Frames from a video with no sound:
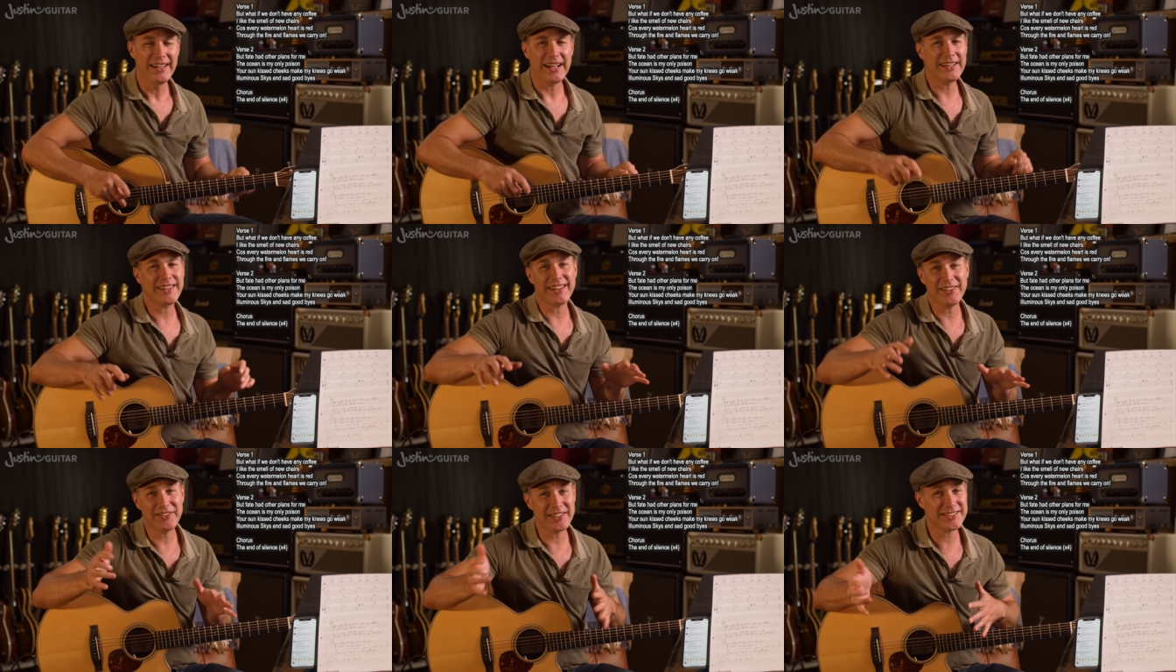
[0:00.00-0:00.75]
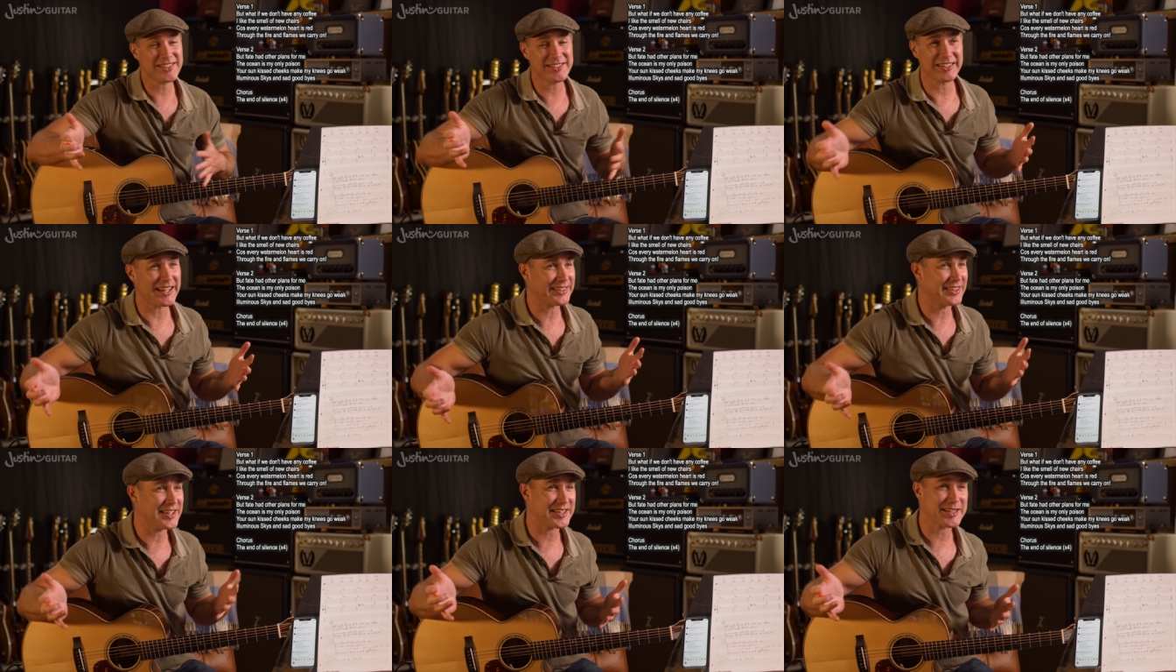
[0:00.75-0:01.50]
And and this is
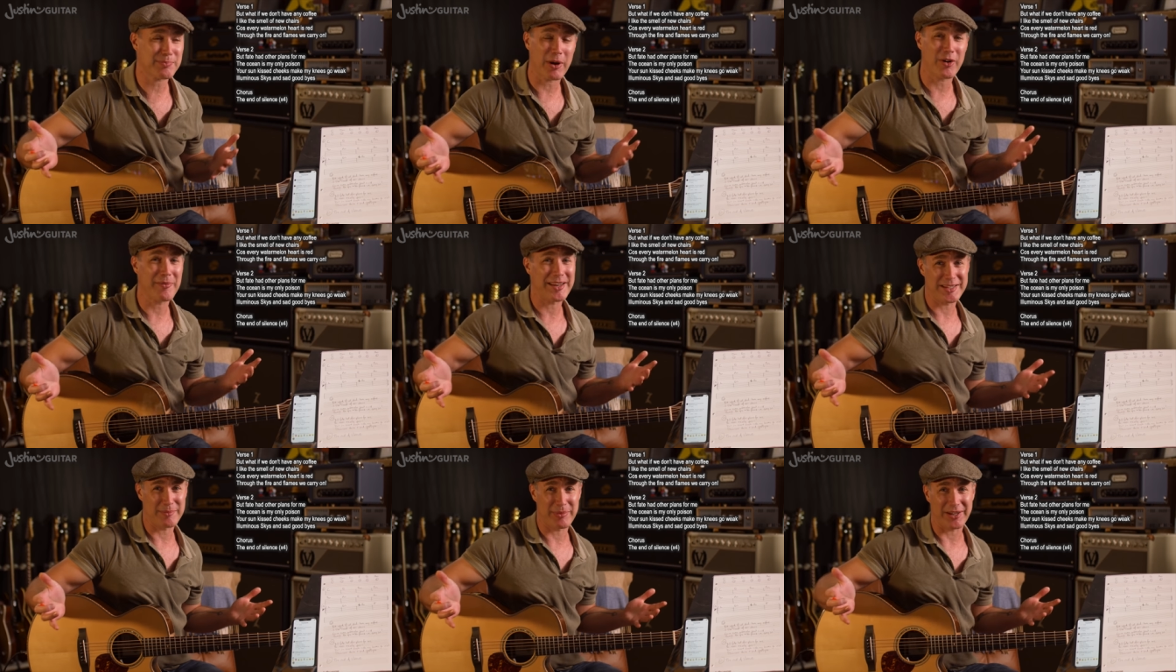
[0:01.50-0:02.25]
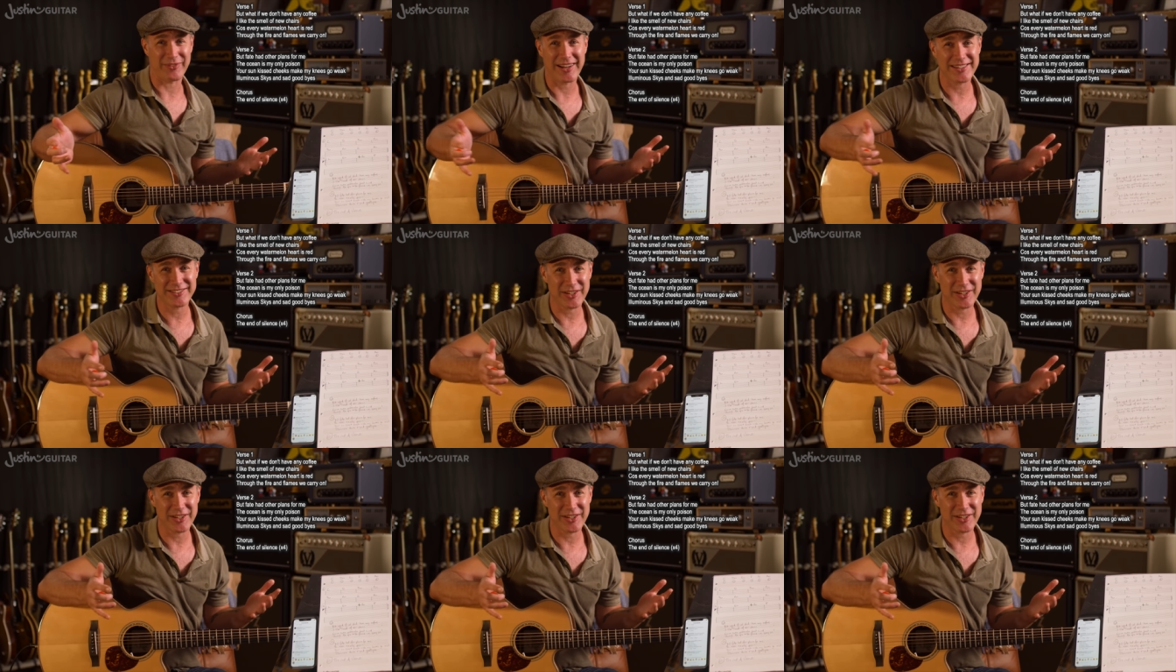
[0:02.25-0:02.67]
like the experimenting bit, right?